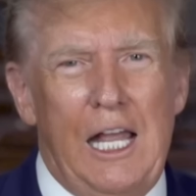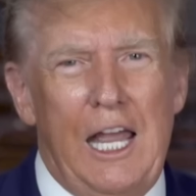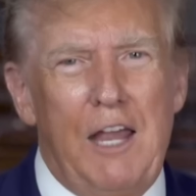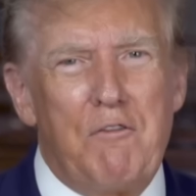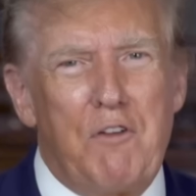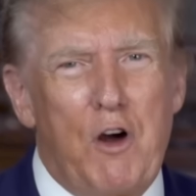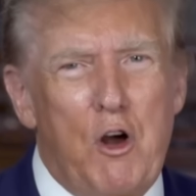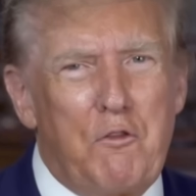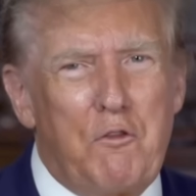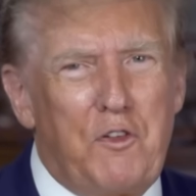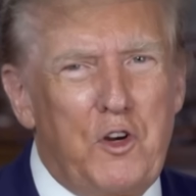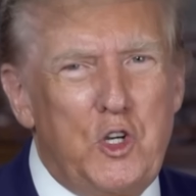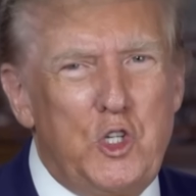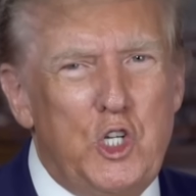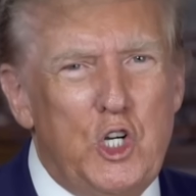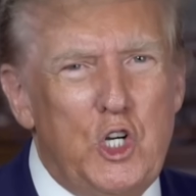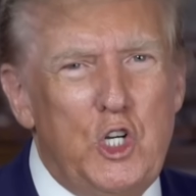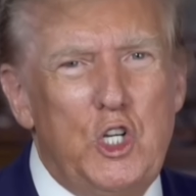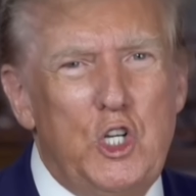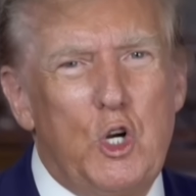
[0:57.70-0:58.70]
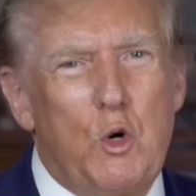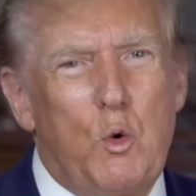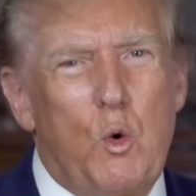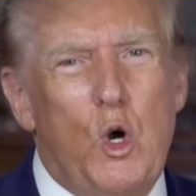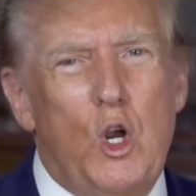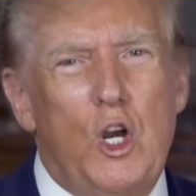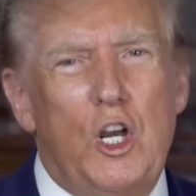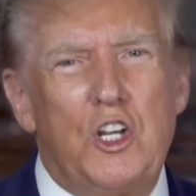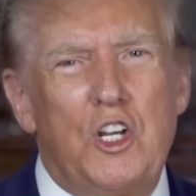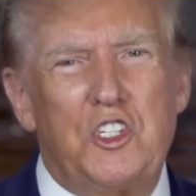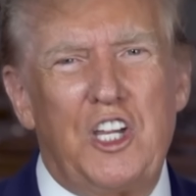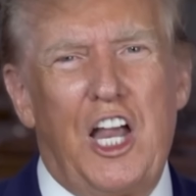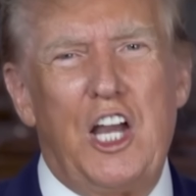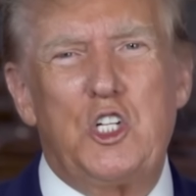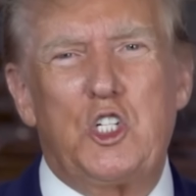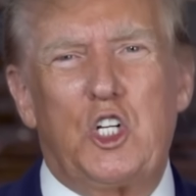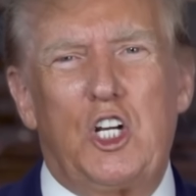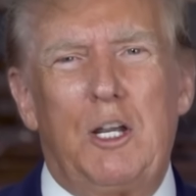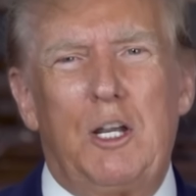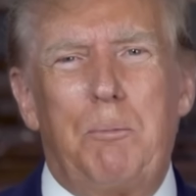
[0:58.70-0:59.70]
A vote for Jr. would
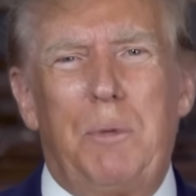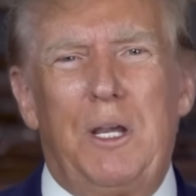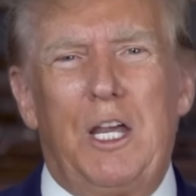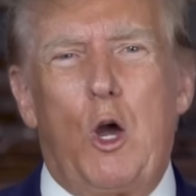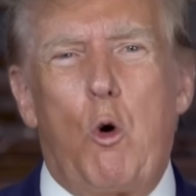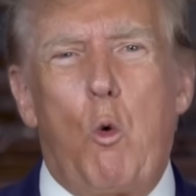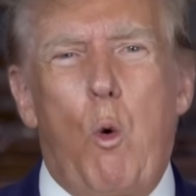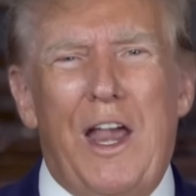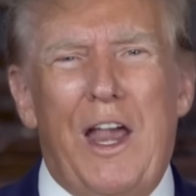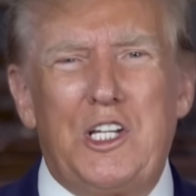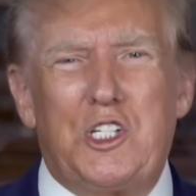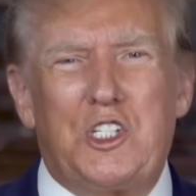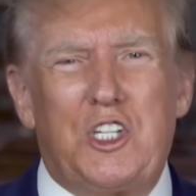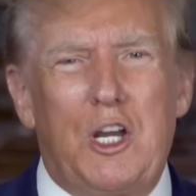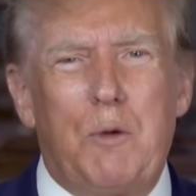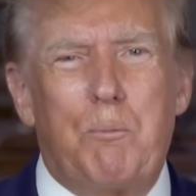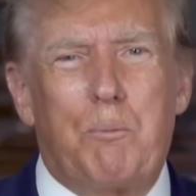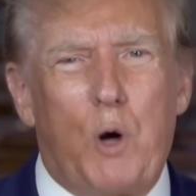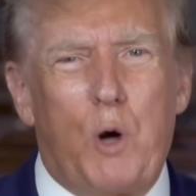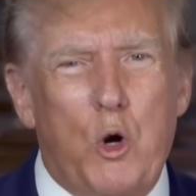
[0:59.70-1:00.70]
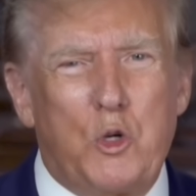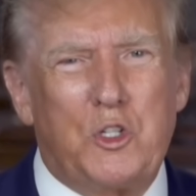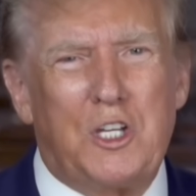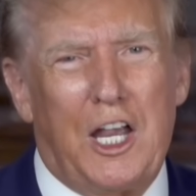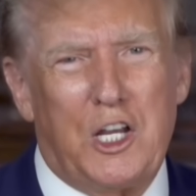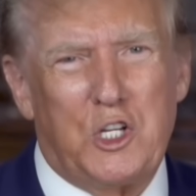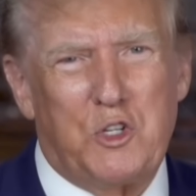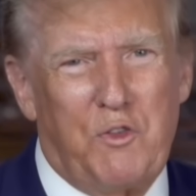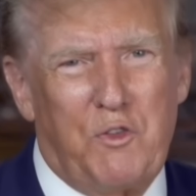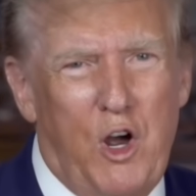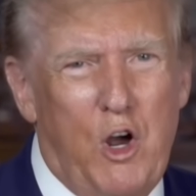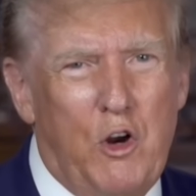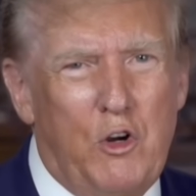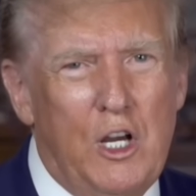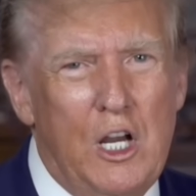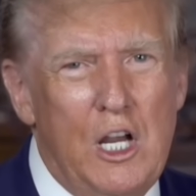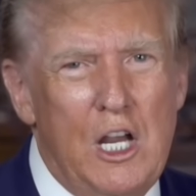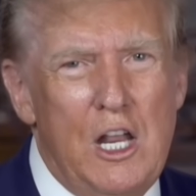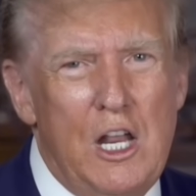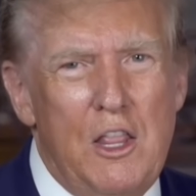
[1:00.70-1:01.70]
essentially be a wasted protest vote
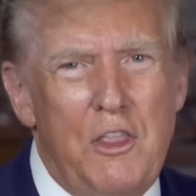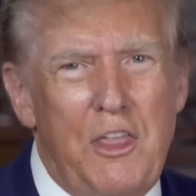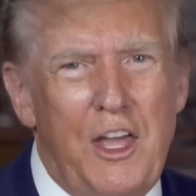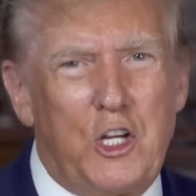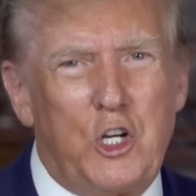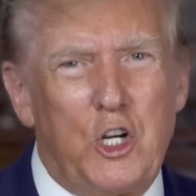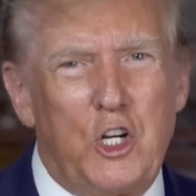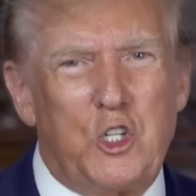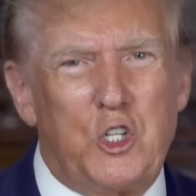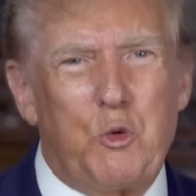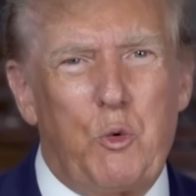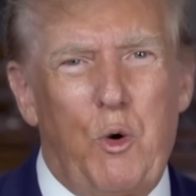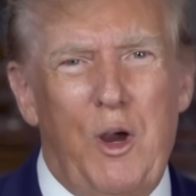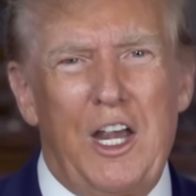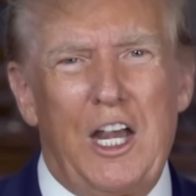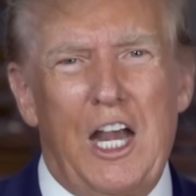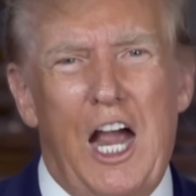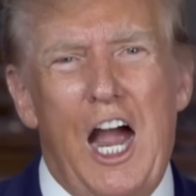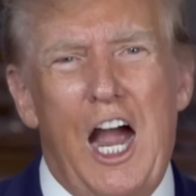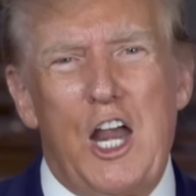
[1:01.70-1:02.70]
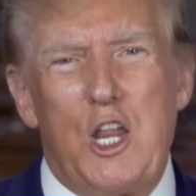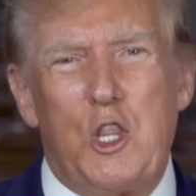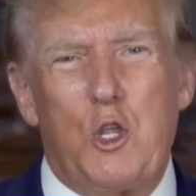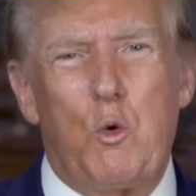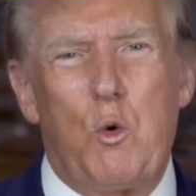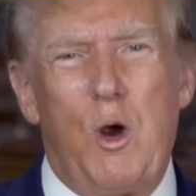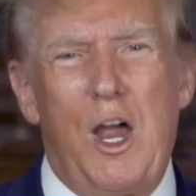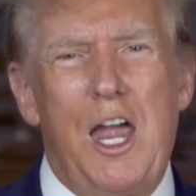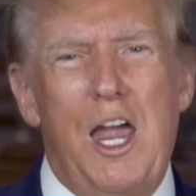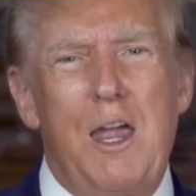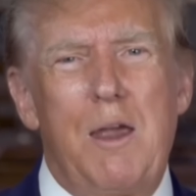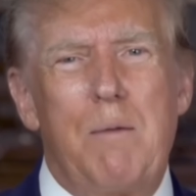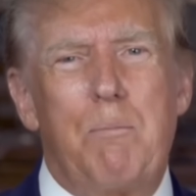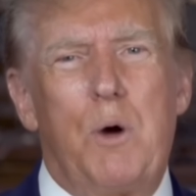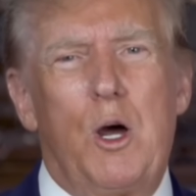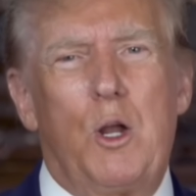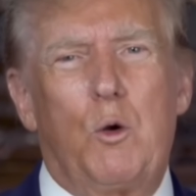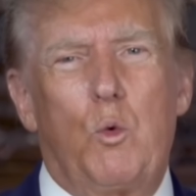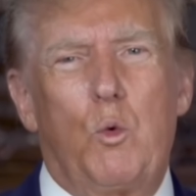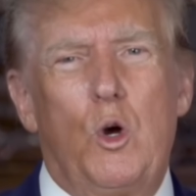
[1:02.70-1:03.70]
that could swing either way,
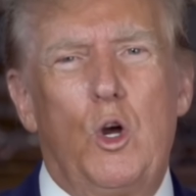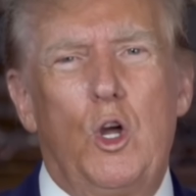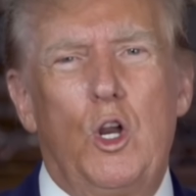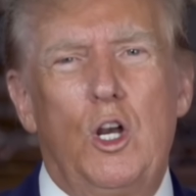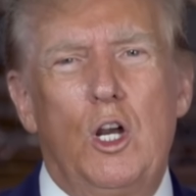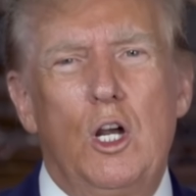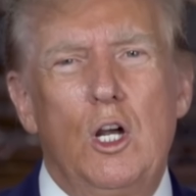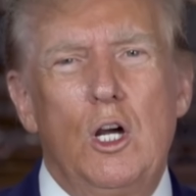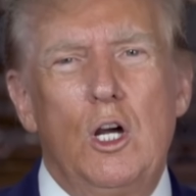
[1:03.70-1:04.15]
but would